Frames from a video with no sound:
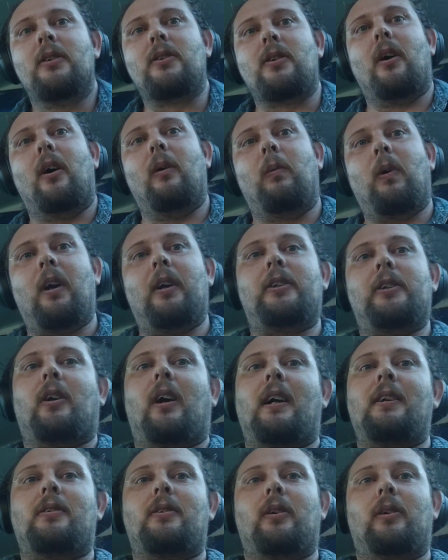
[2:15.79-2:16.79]
So what I
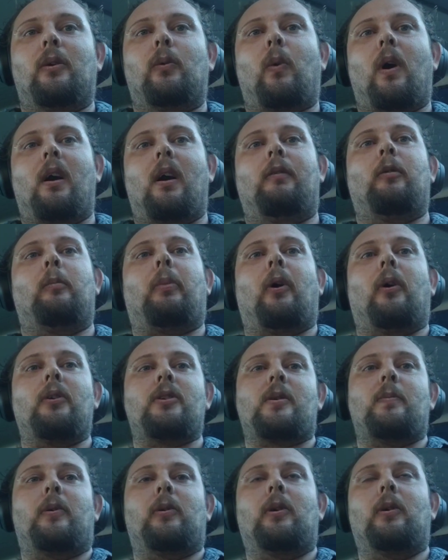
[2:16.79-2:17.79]
tried to do wherever
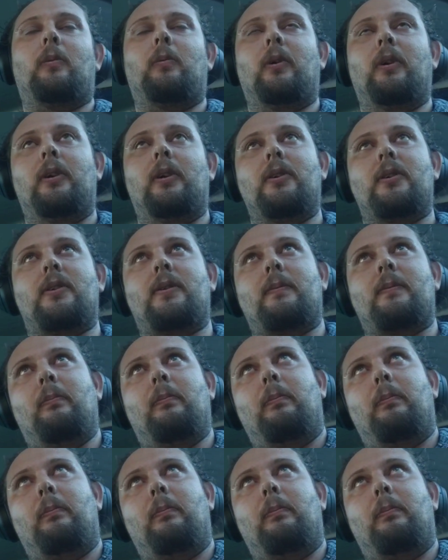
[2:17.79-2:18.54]
possible was